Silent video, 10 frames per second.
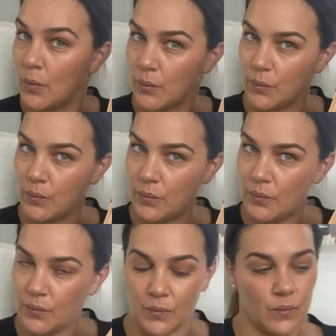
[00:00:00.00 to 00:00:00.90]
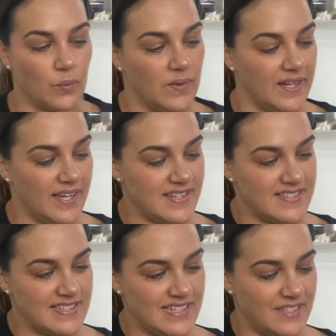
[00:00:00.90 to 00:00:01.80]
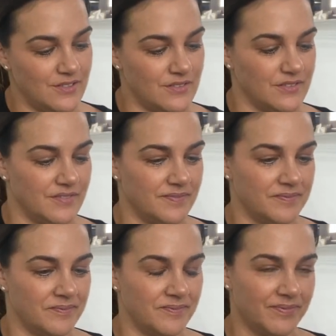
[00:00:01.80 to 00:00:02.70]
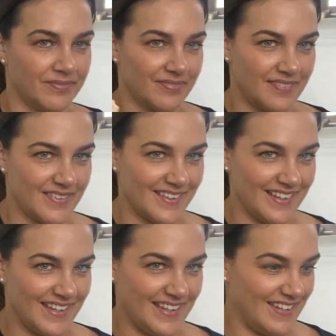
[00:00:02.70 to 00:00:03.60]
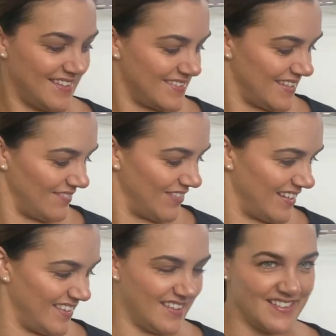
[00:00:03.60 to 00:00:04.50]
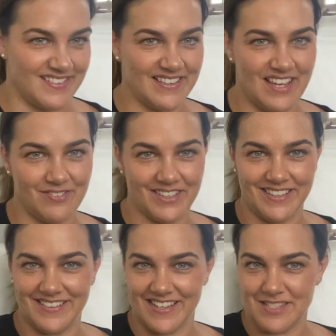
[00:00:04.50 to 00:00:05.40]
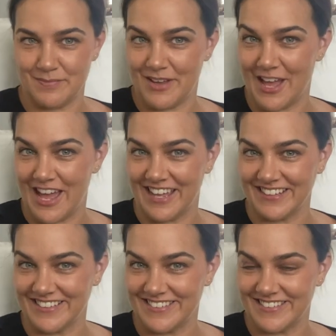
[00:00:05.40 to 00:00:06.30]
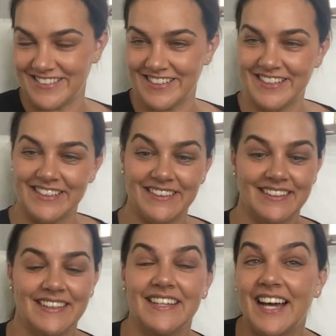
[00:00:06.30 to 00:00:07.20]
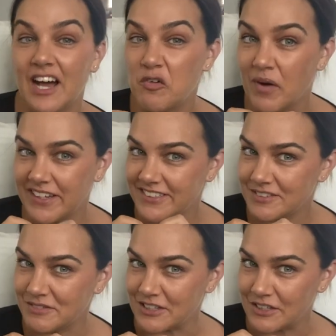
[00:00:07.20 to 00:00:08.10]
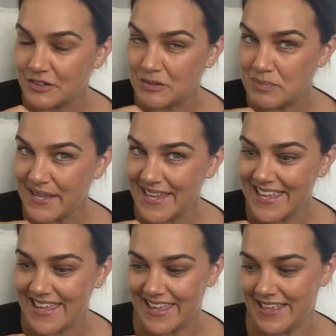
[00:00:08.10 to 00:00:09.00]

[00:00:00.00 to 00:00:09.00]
Ooh, it's little. And it's in one of those lovely dust bags. I wonder what it could be.